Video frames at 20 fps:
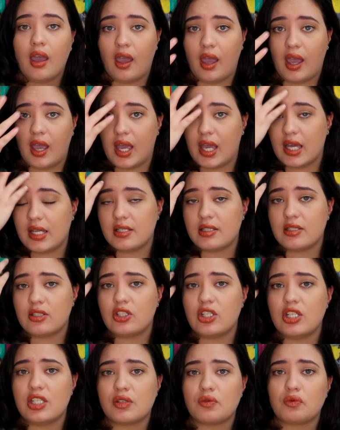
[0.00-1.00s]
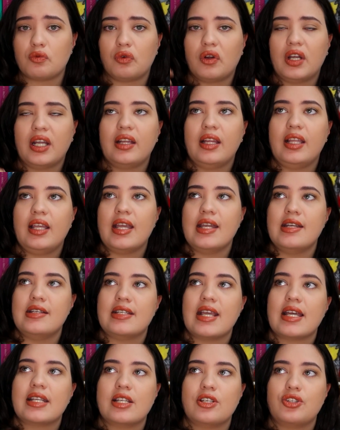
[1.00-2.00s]
and she's really
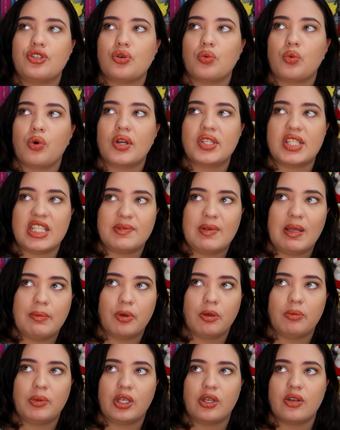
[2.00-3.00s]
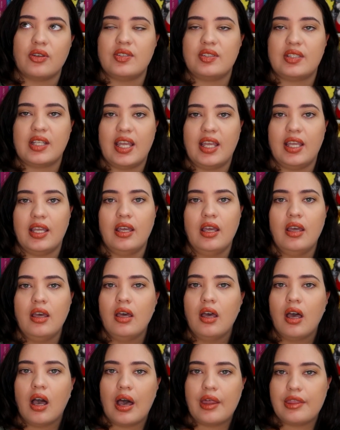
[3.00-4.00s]
indebted towards these people because they
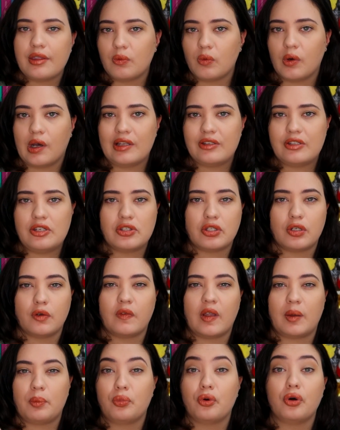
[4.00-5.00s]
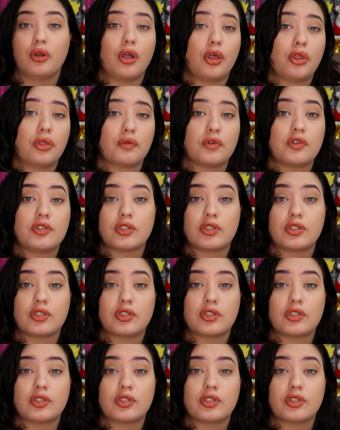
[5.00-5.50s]
are the ones who sort of like put her through